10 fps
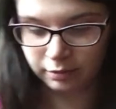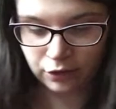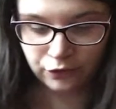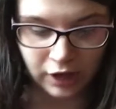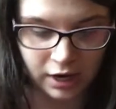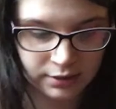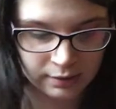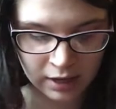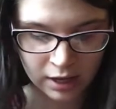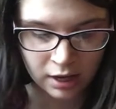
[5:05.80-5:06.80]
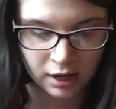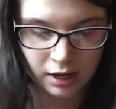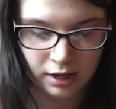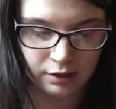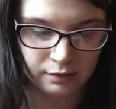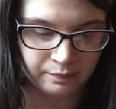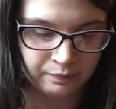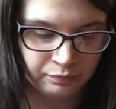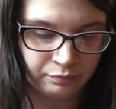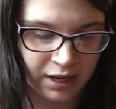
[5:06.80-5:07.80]
below for you guys. Um,
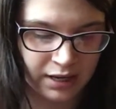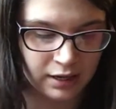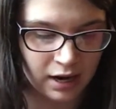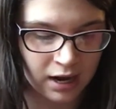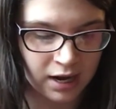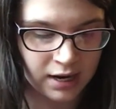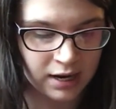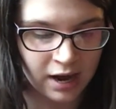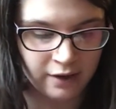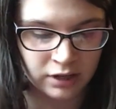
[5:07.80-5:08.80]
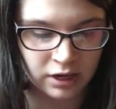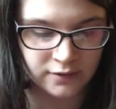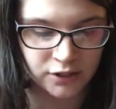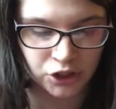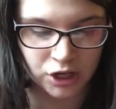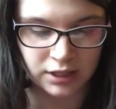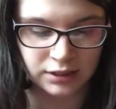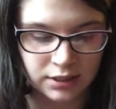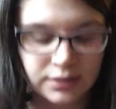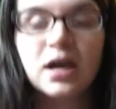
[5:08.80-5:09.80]
but I haven't ever tried
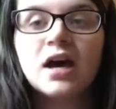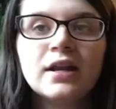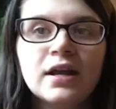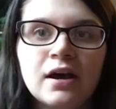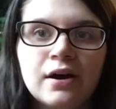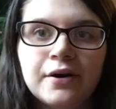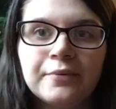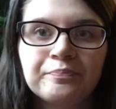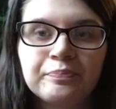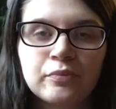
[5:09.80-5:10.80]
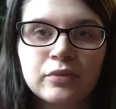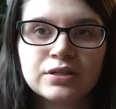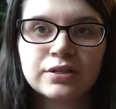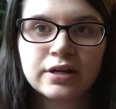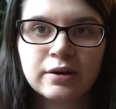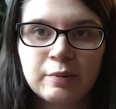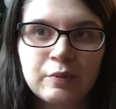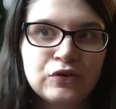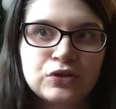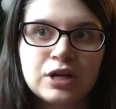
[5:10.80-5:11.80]
this yet. Um, this is going to be my
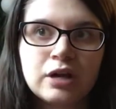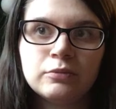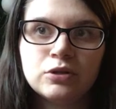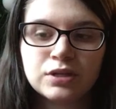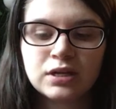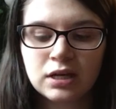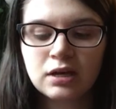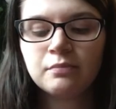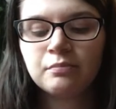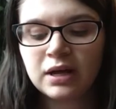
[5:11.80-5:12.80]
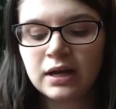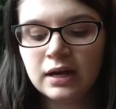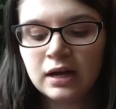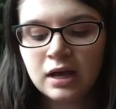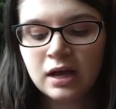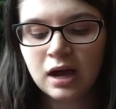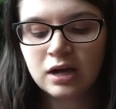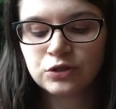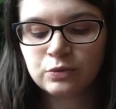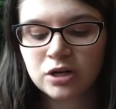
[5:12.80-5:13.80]
first time using it, but I
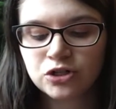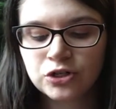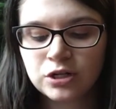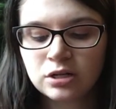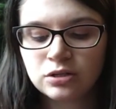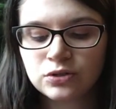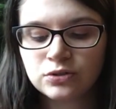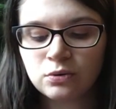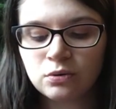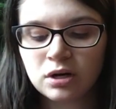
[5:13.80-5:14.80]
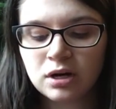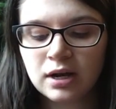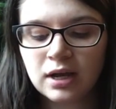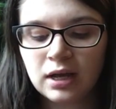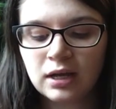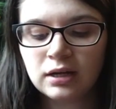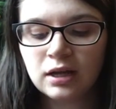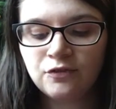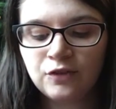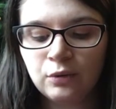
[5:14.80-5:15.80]
swatched it in the store and
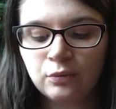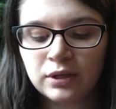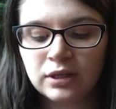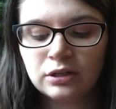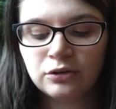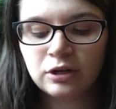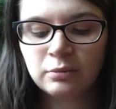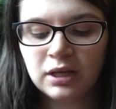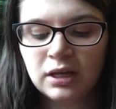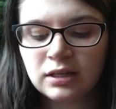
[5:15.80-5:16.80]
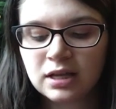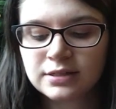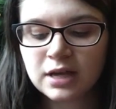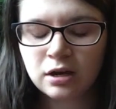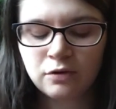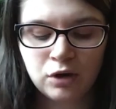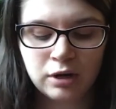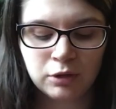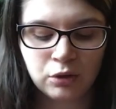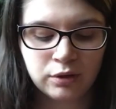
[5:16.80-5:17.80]
it felt really creamy and that's kind of what
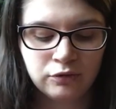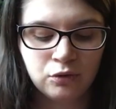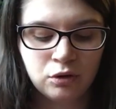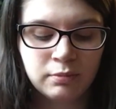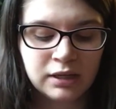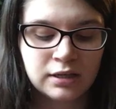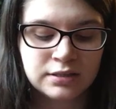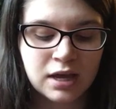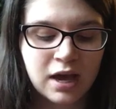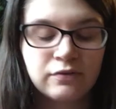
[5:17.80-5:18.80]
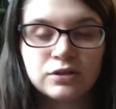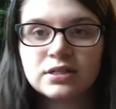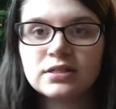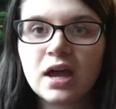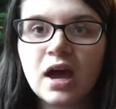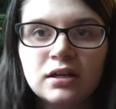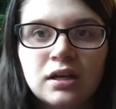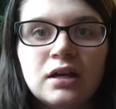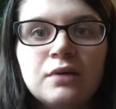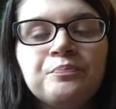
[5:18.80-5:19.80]
I'm going for because ever since I had
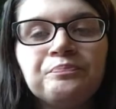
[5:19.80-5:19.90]
Nate,